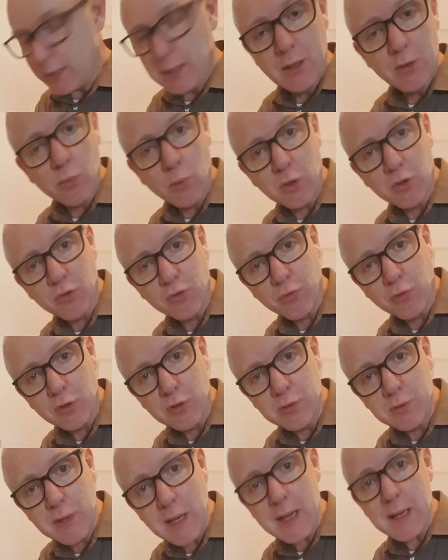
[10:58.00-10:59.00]
this was it for
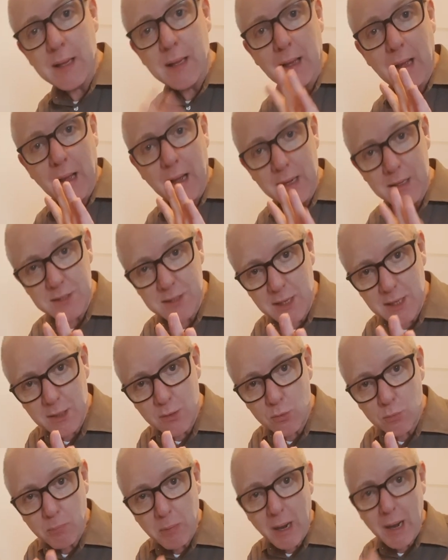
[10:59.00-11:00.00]
today. I say
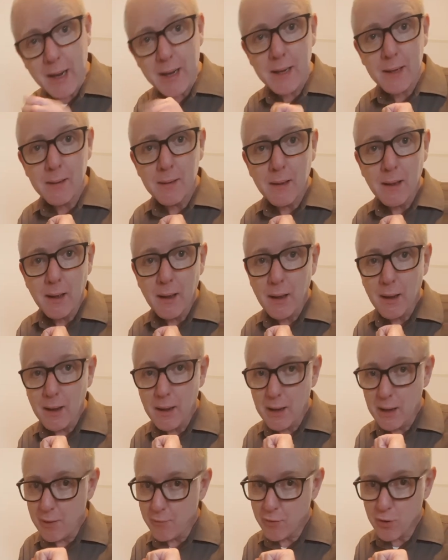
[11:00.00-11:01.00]
goodbye.
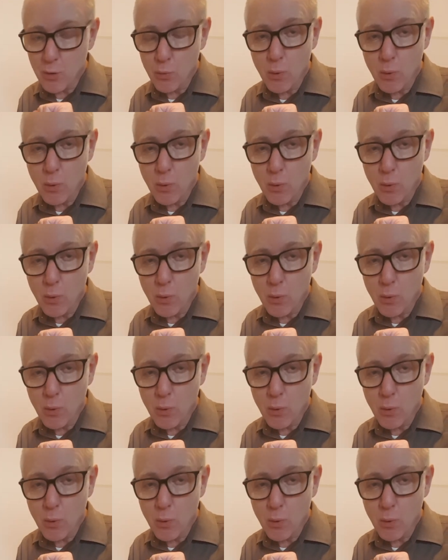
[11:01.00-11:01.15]
If you